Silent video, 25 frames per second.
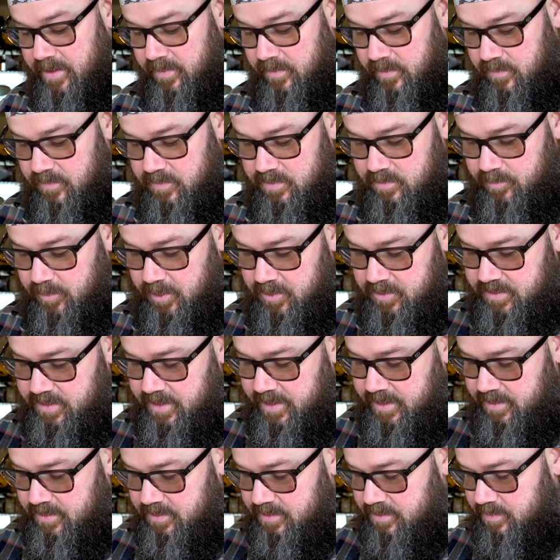in those small
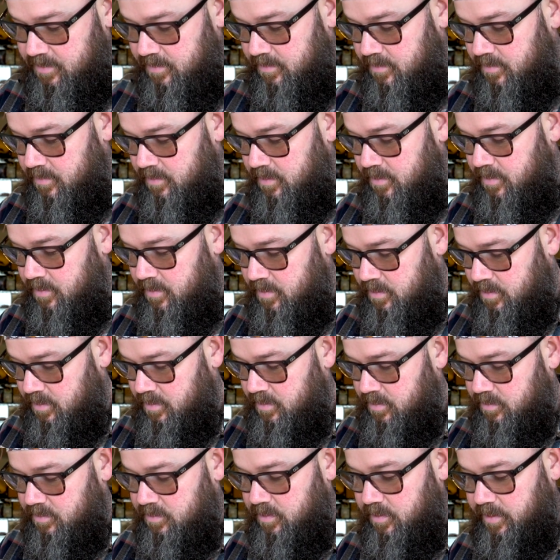tents.
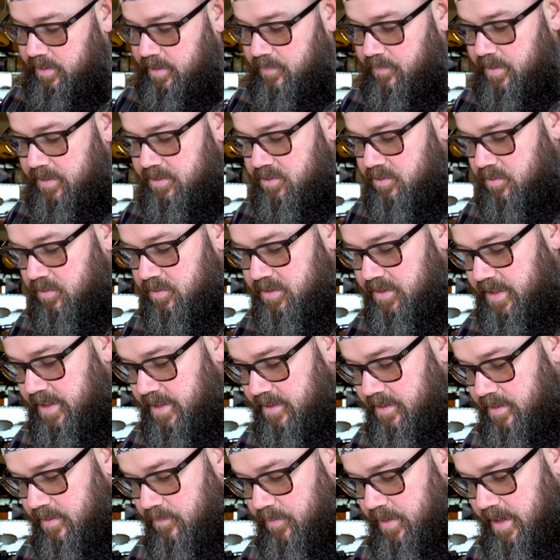So the original
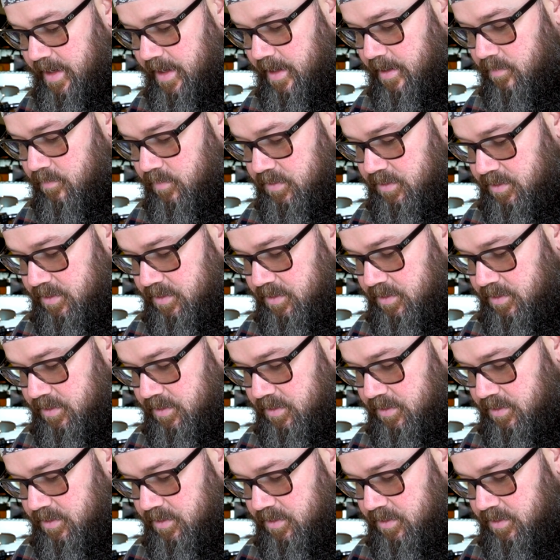tent that we had was